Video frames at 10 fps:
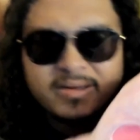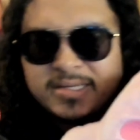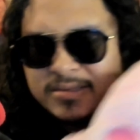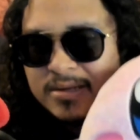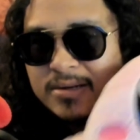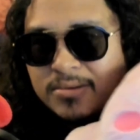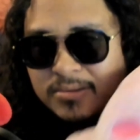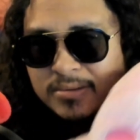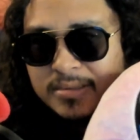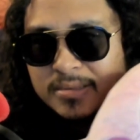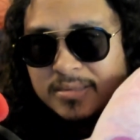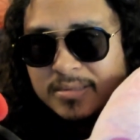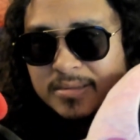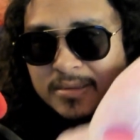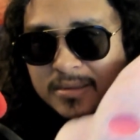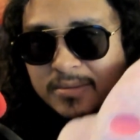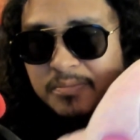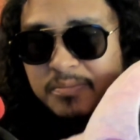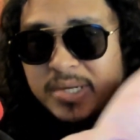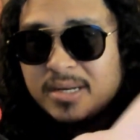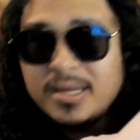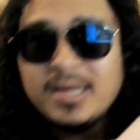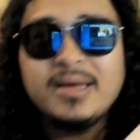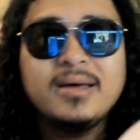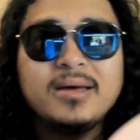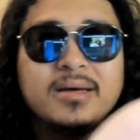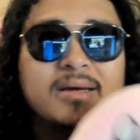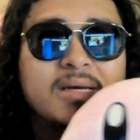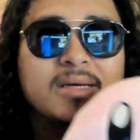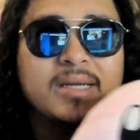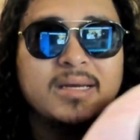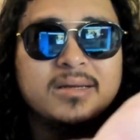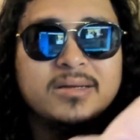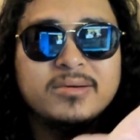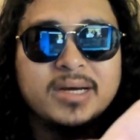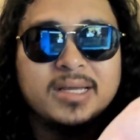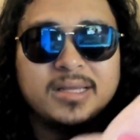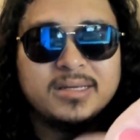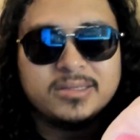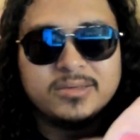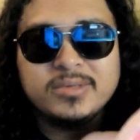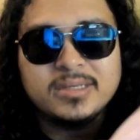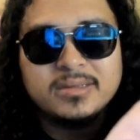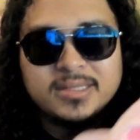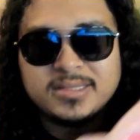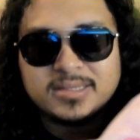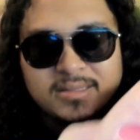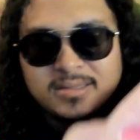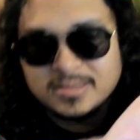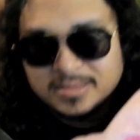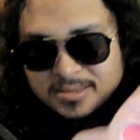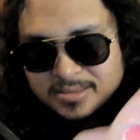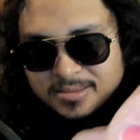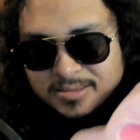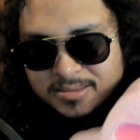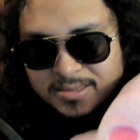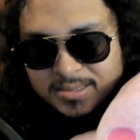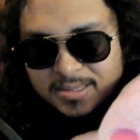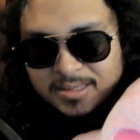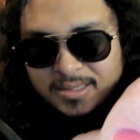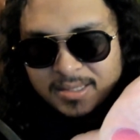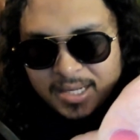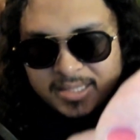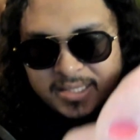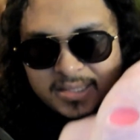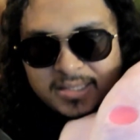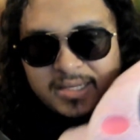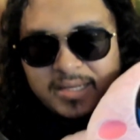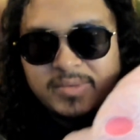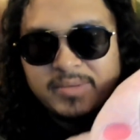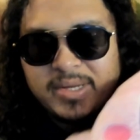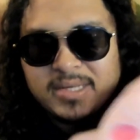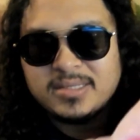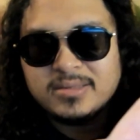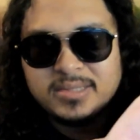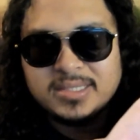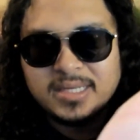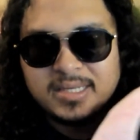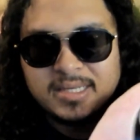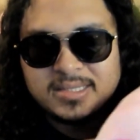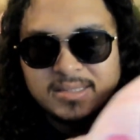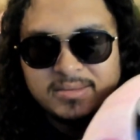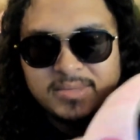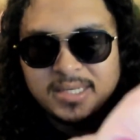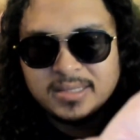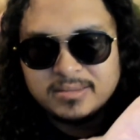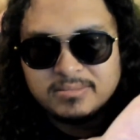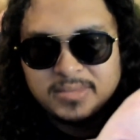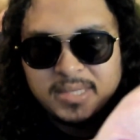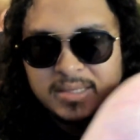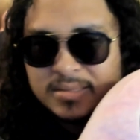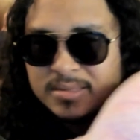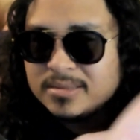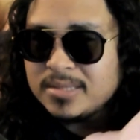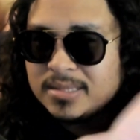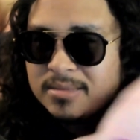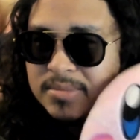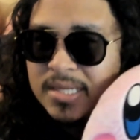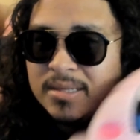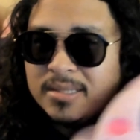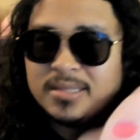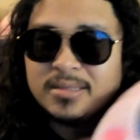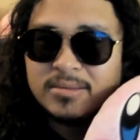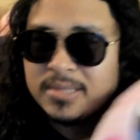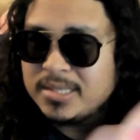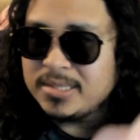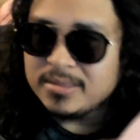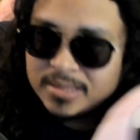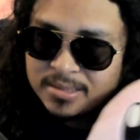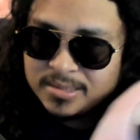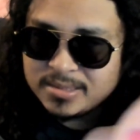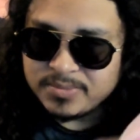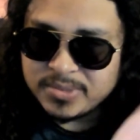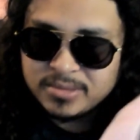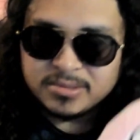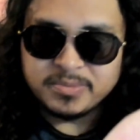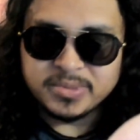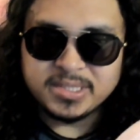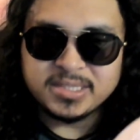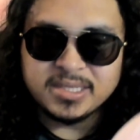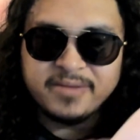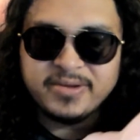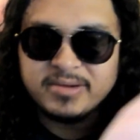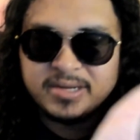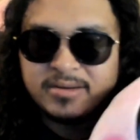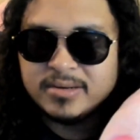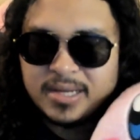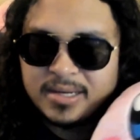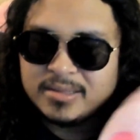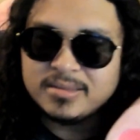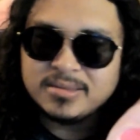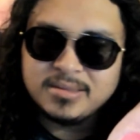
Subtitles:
true. But I don't know, I like doing all these things. At the end of the day, my mastery is, I guess, at this, at content creation, I suppose, but just not very good at it.